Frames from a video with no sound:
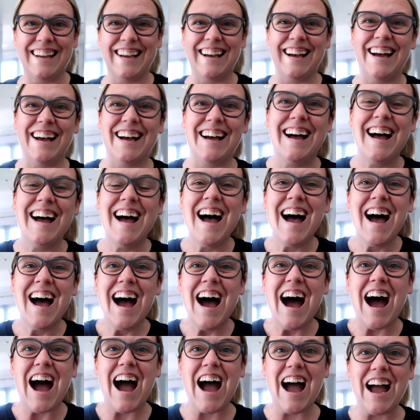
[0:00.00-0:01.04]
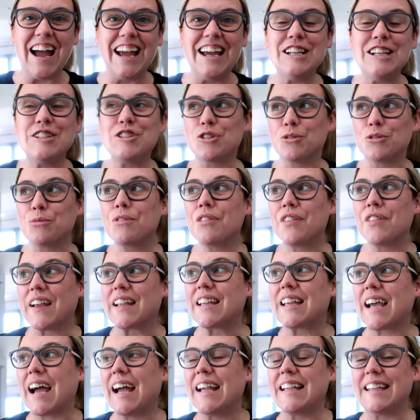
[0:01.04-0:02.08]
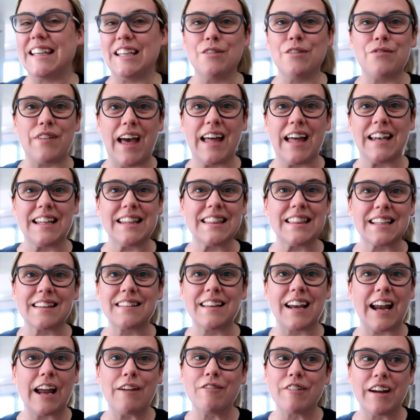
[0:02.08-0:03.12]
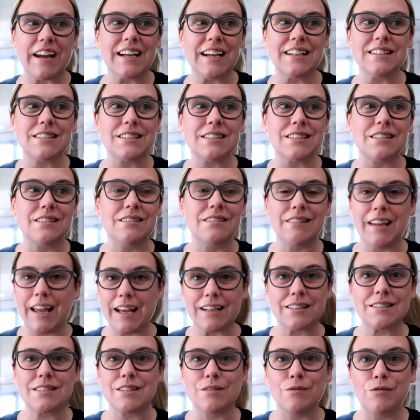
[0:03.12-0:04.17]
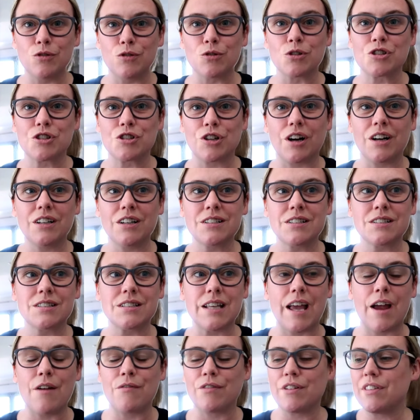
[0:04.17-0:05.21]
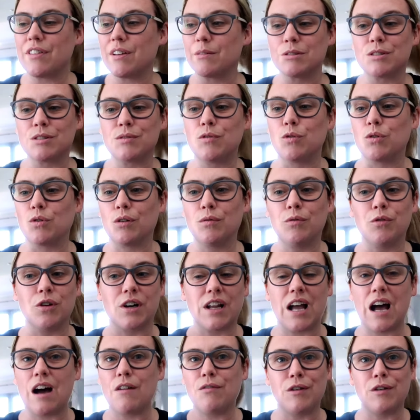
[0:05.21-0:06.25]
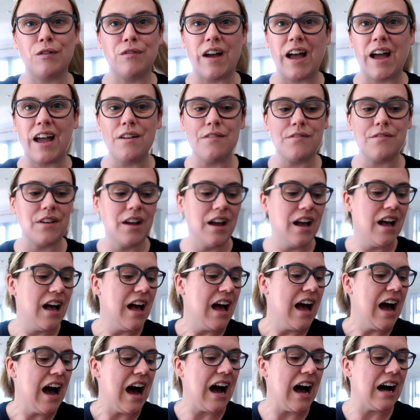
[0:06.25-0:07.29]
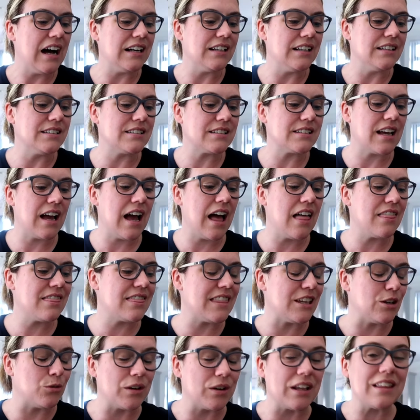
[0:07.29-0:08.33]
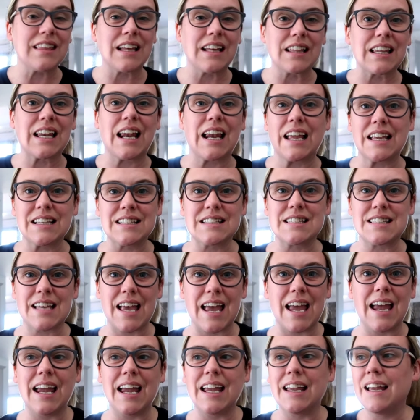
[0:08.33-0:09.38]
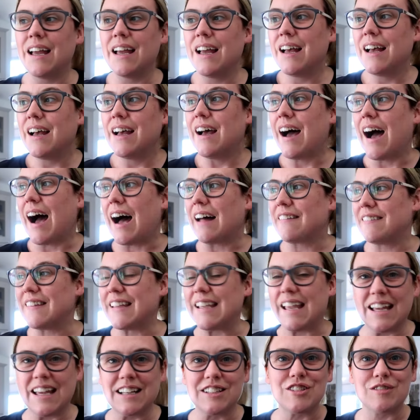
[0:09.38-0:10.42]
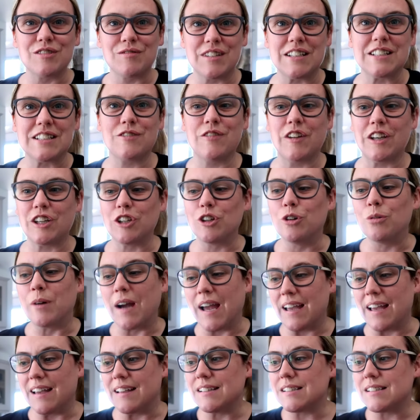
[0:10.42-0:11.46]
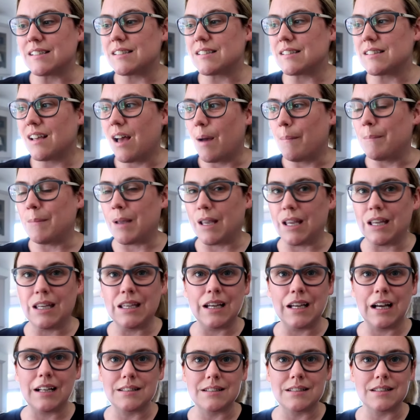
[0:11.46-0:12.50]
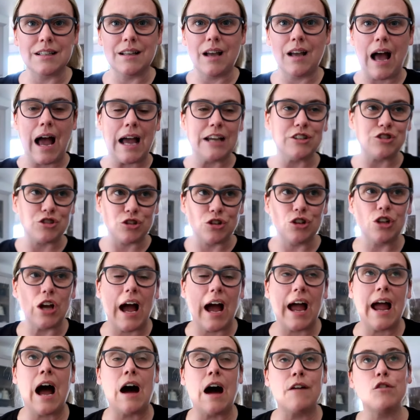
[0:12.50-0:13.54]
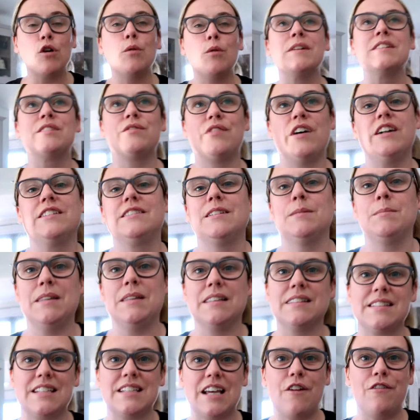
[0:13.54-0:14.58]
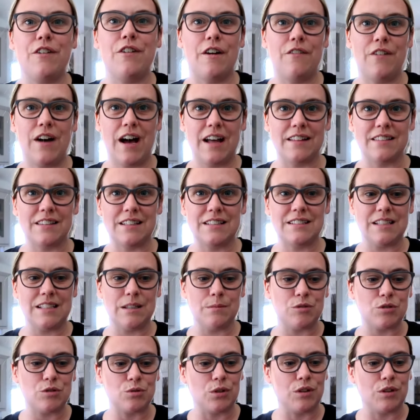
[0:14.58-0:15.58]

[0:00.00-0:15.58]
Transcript: I don't think I gave anything that I read less than four stars. Everything was four, four and a half or five. And the only thing that I can say at the end of this video is me and I do I have always felt that me and Steph have had the same